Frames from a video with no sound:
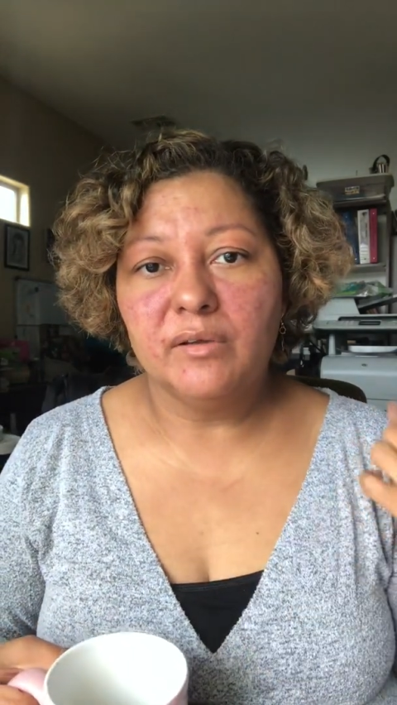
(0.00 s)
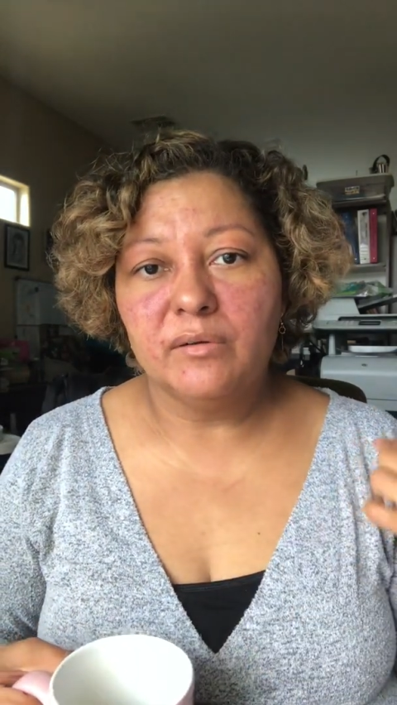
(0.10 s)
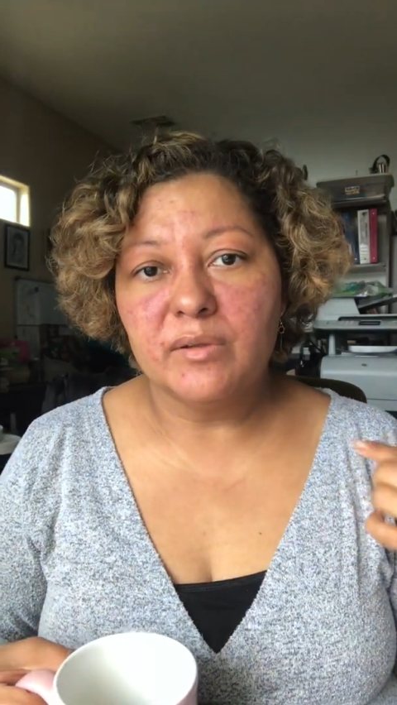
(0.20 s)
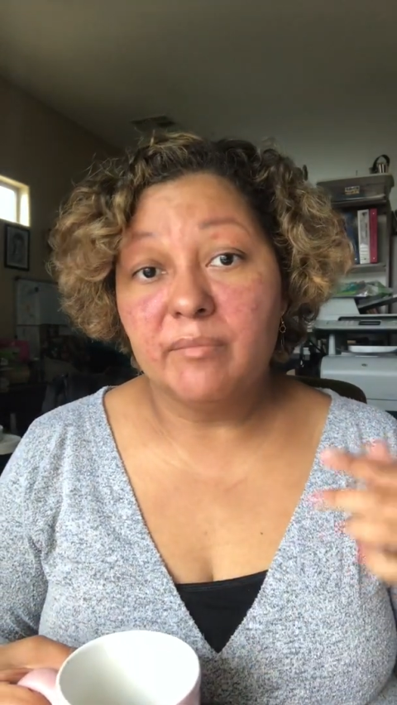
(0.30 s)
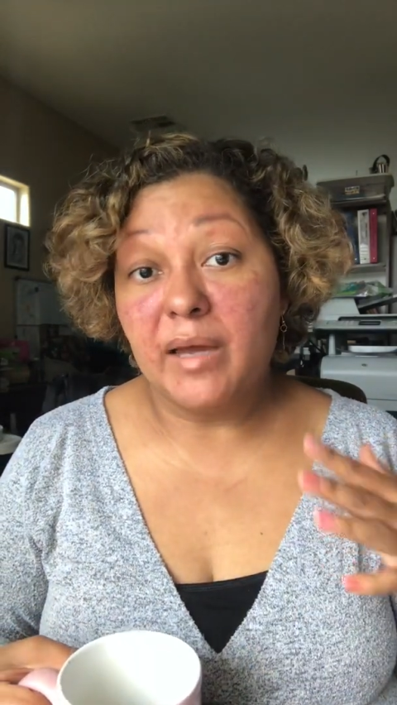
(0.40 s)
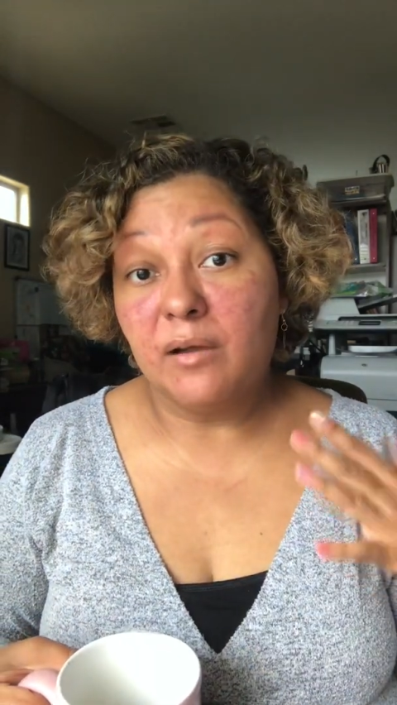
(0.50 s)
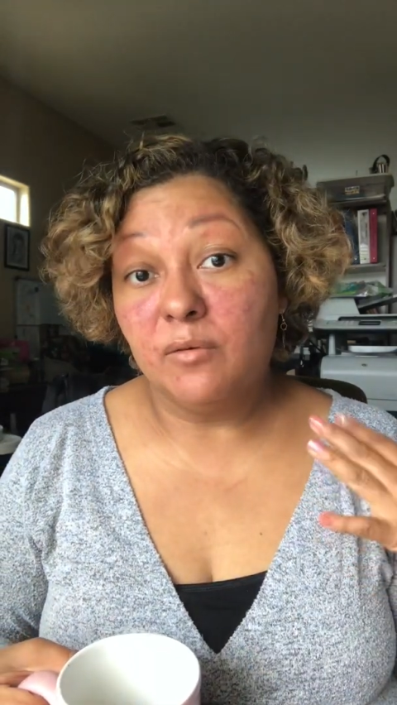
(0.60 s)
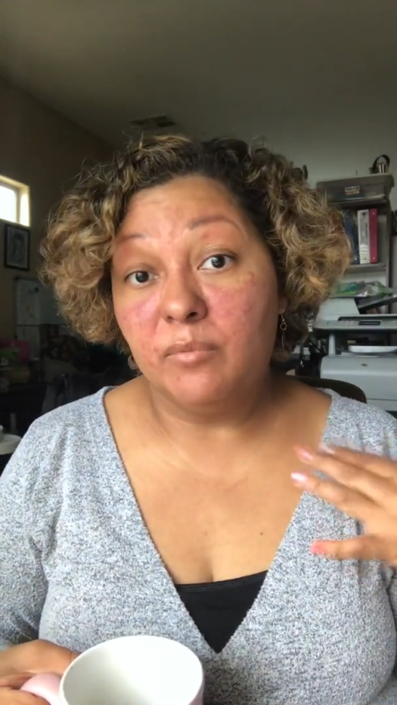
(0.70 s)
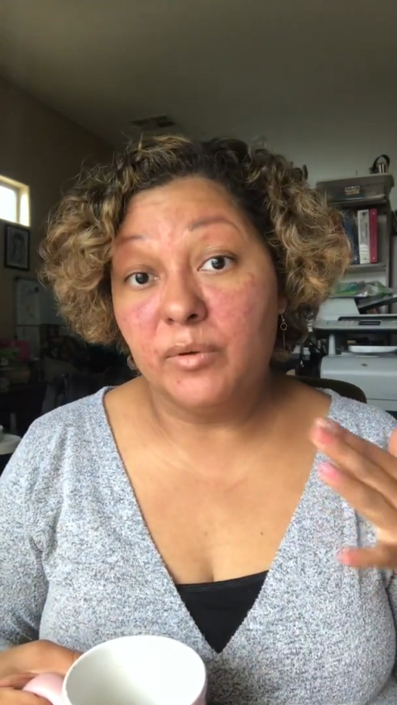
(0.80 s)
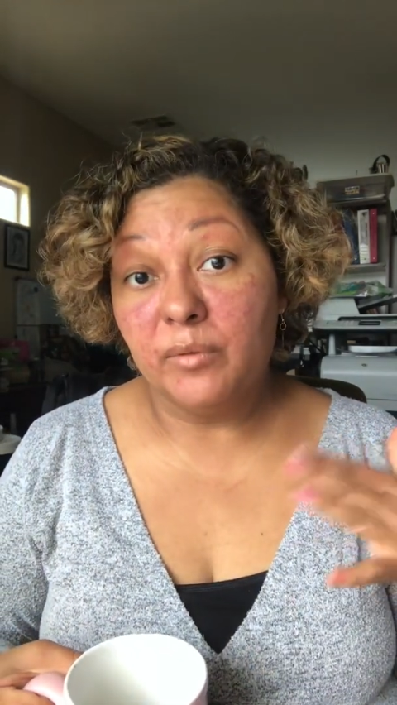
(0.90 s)
or the back, or
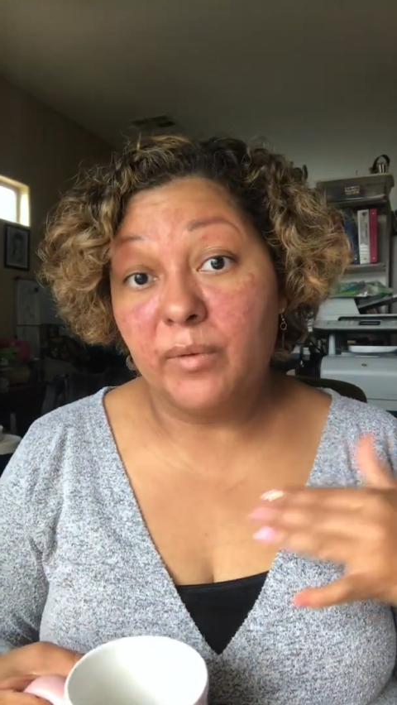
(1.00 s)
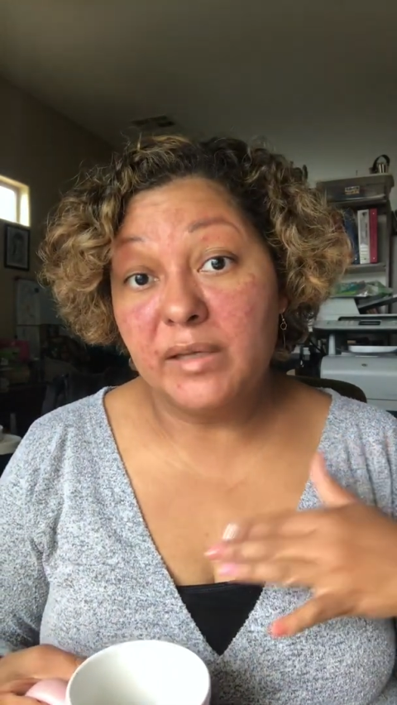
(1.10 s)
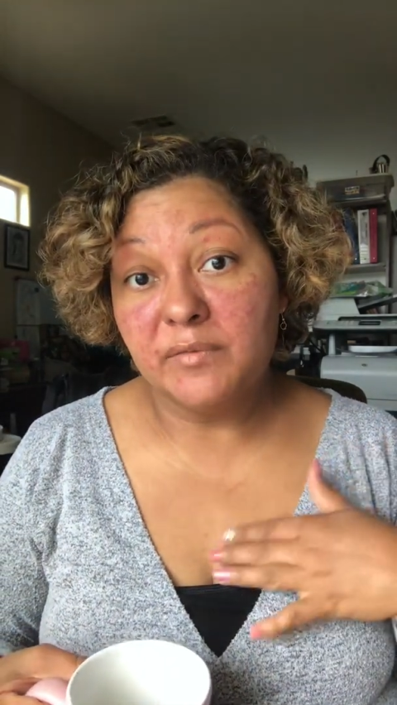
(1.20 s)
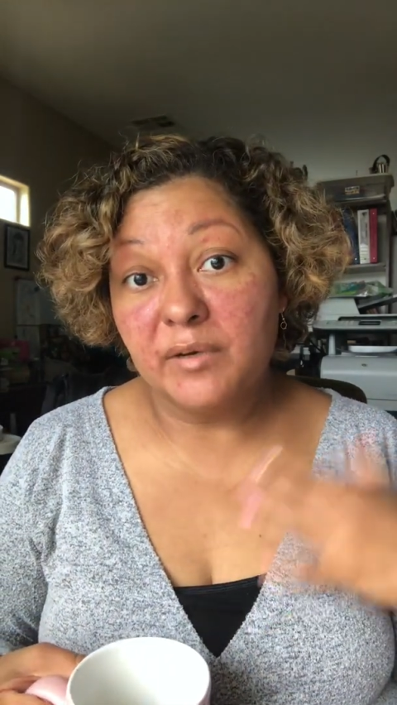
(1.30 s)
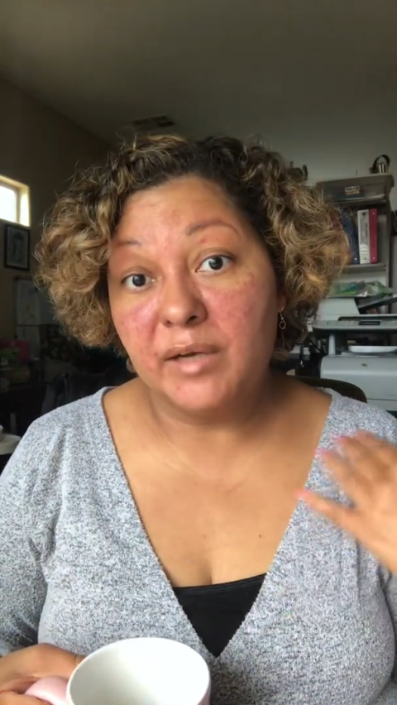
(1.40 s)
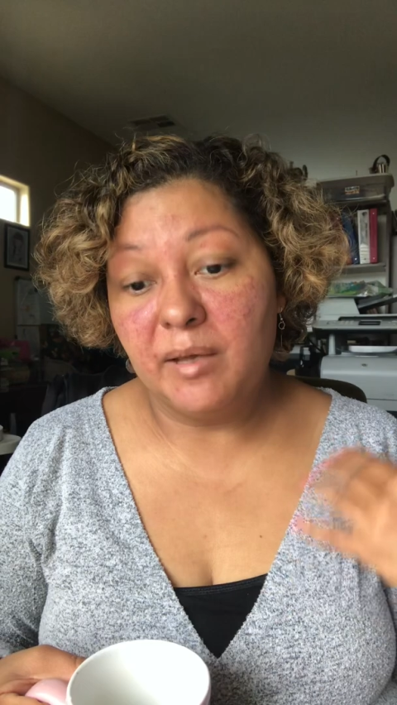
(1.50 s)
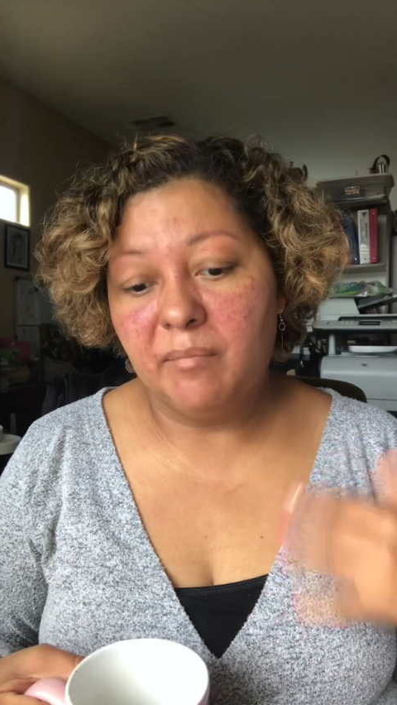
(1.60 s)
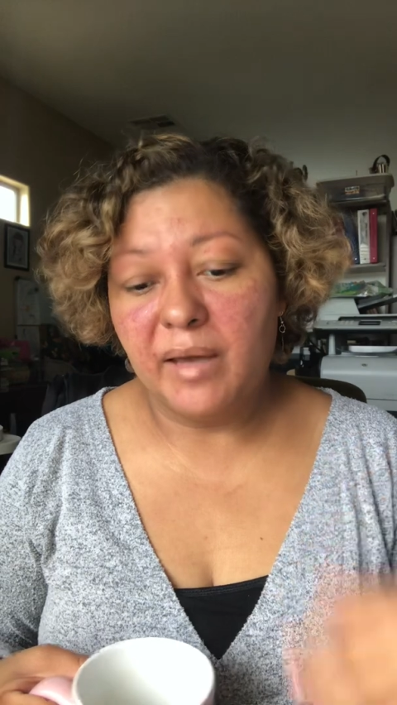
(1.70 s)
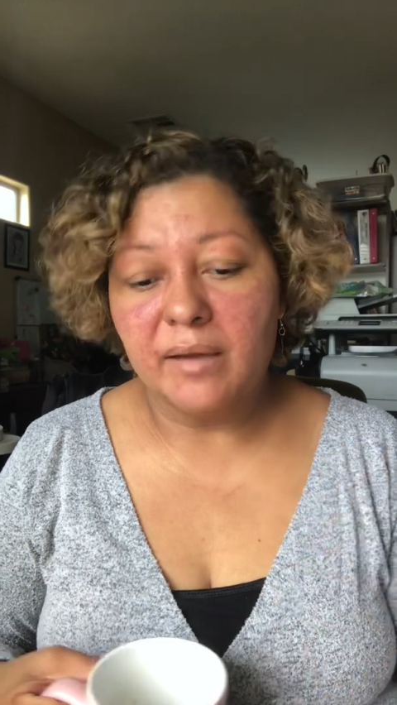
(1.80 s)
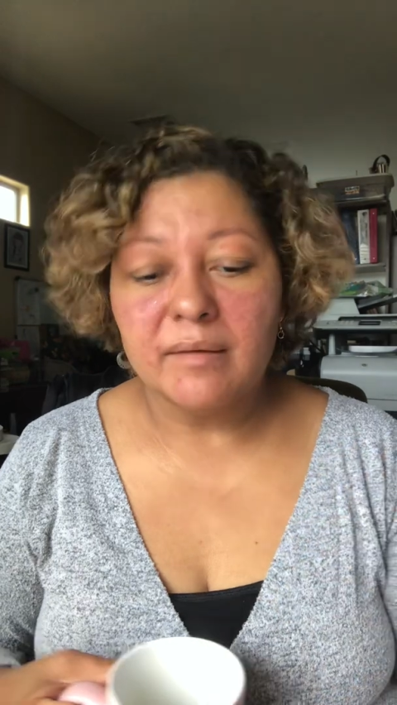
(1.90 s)
both ways, front and
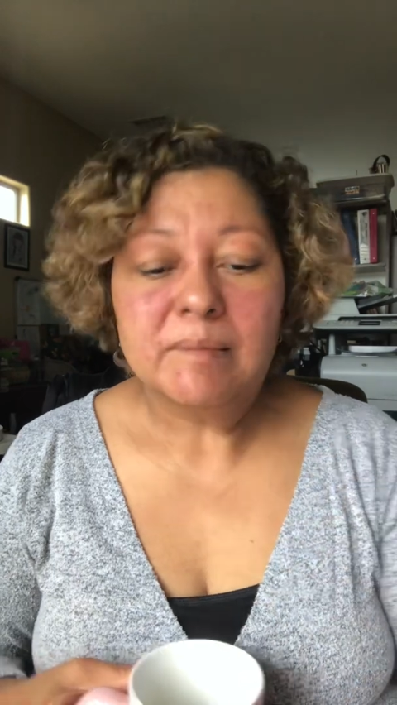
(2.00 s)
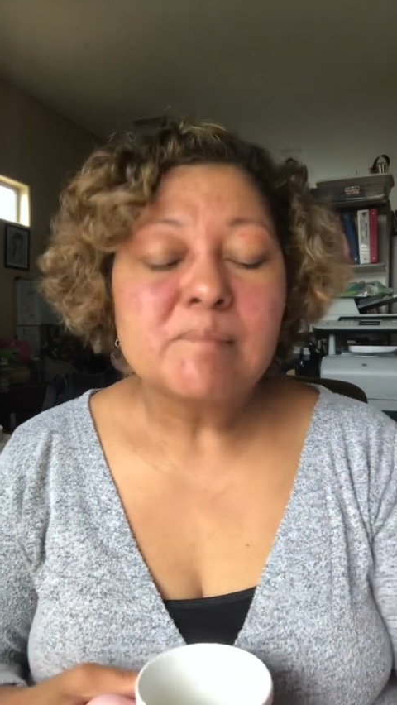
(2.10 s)
back.